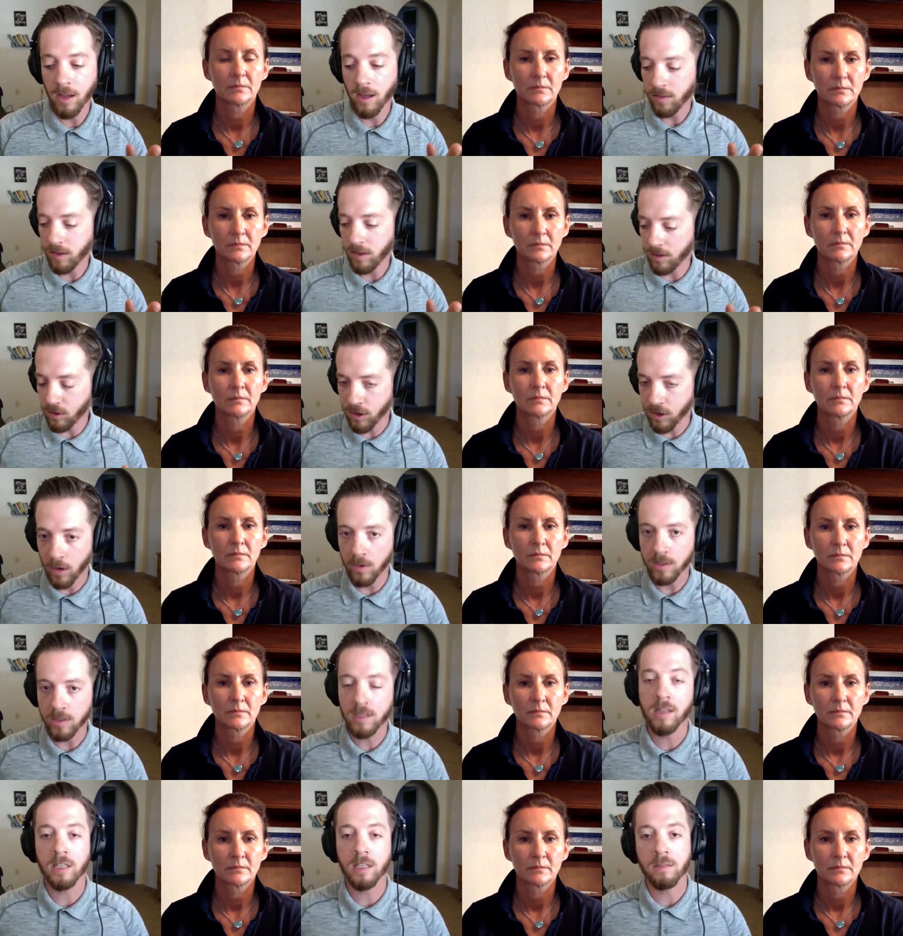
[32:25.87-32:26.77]
Speaker 1: Then you go
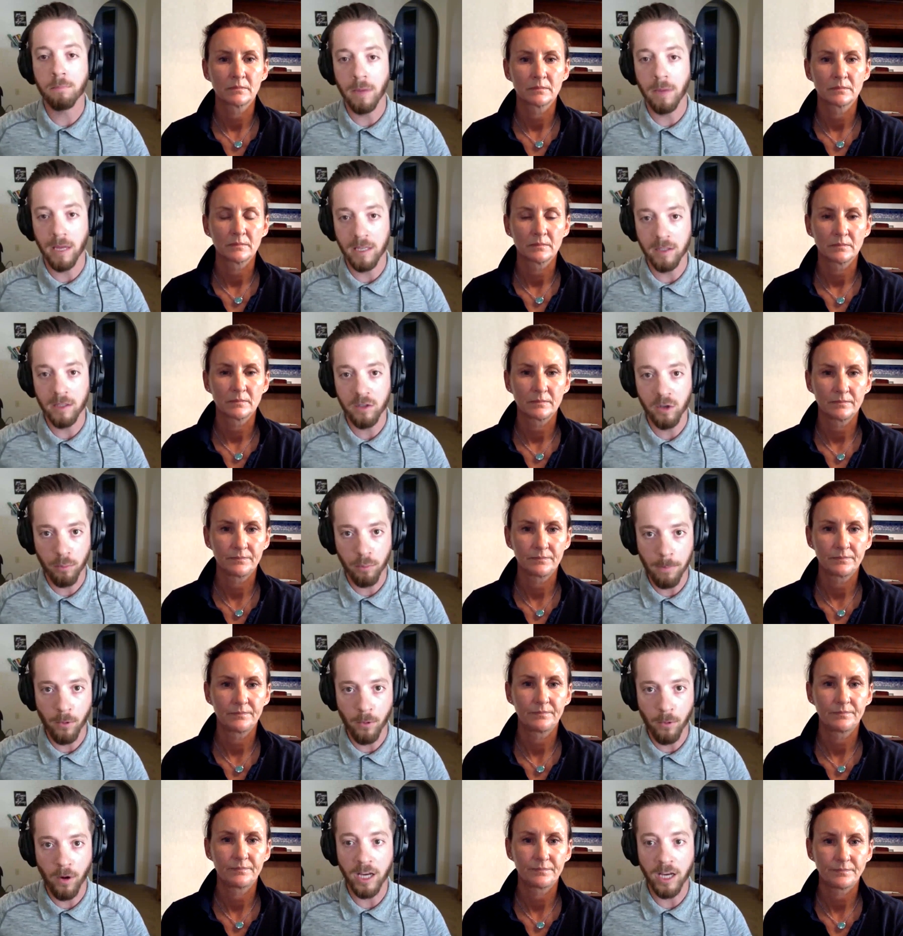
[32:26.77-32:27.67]
into this mental
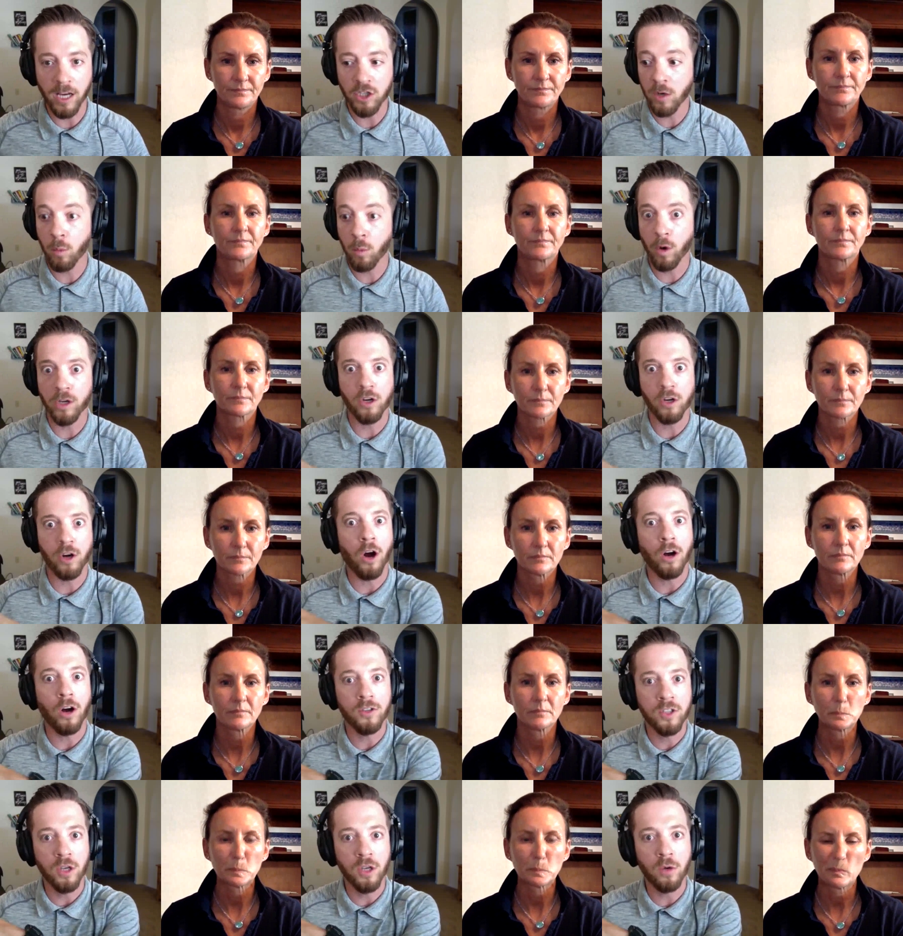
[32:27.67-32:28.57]
preparation where you're
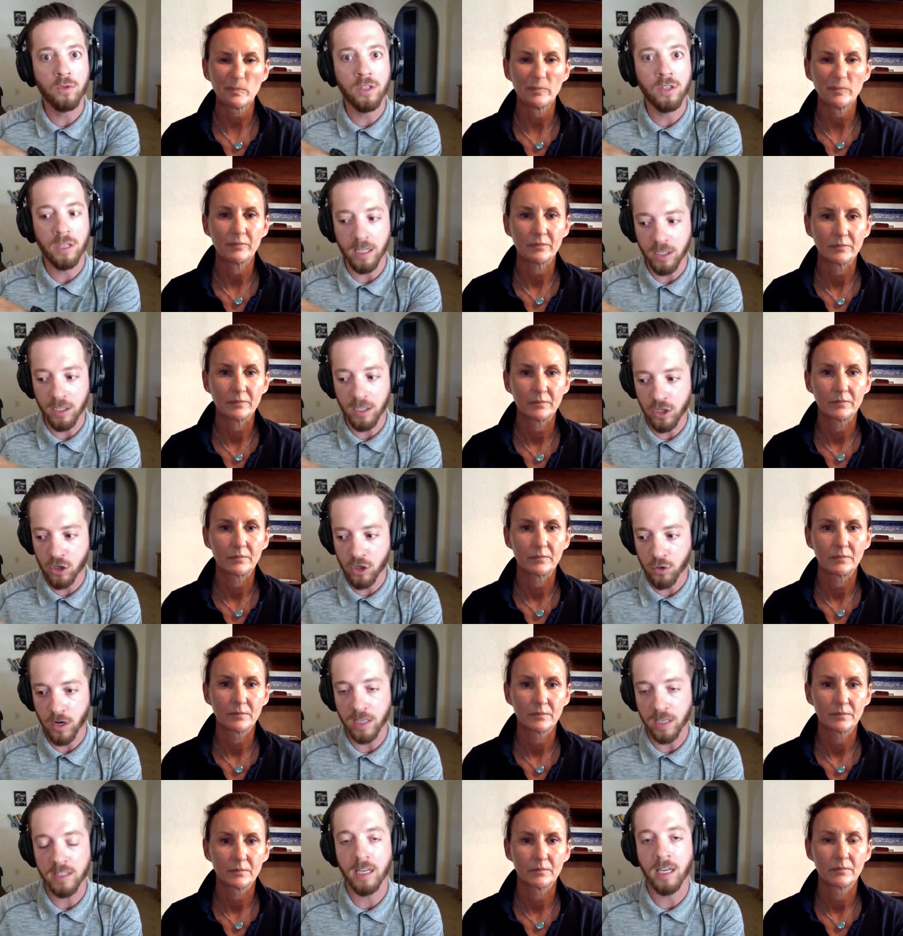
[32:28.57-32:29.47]
also
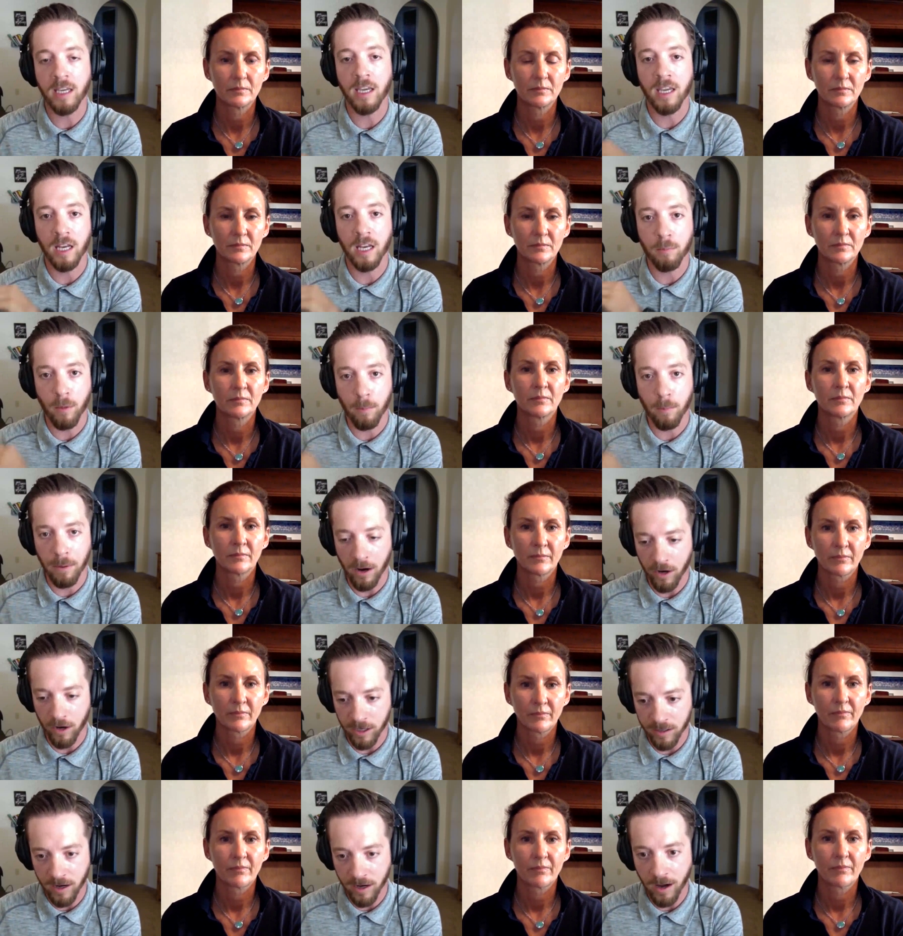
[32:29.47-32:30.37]
de-stressing and getting
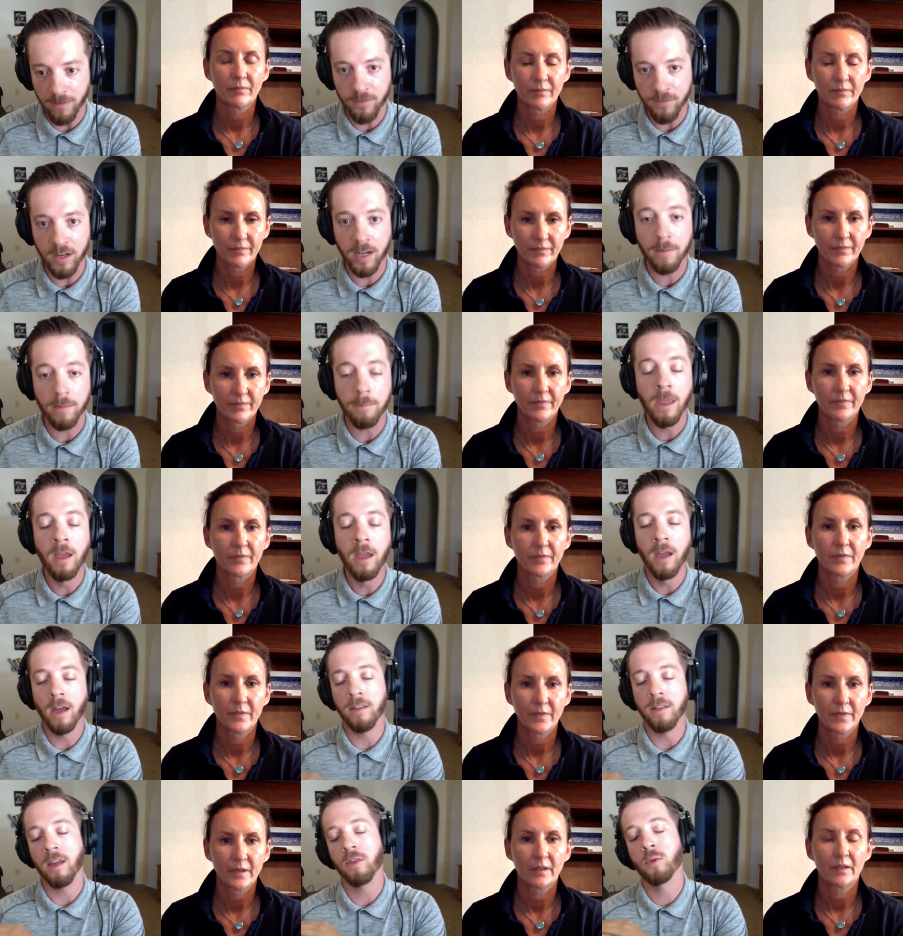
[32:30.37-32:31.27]
prepared and confident.
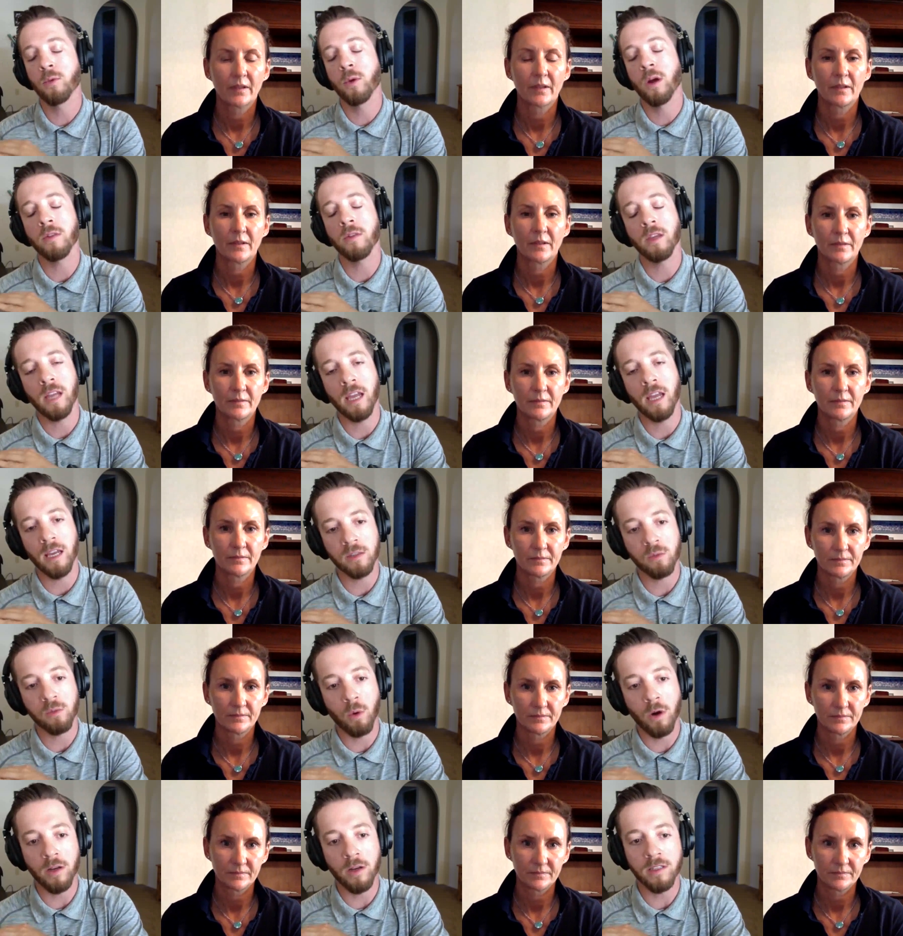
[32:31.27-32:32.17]
And then throughout the day
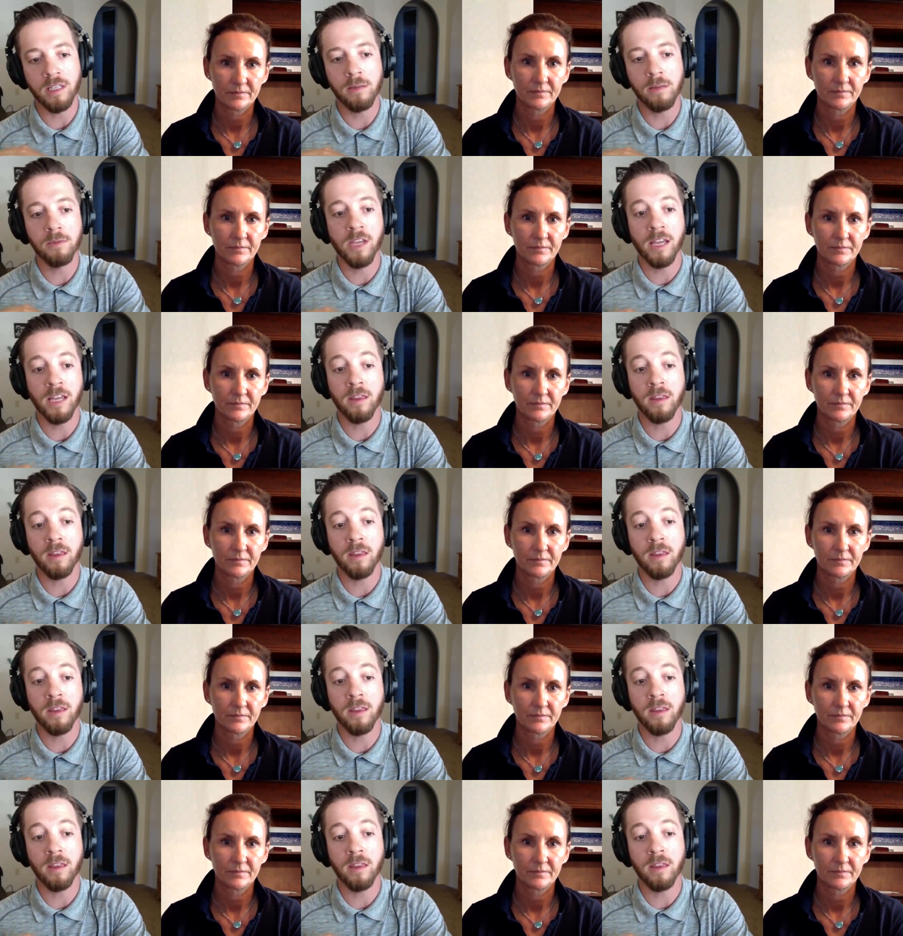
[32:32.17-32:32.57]
as well, it seems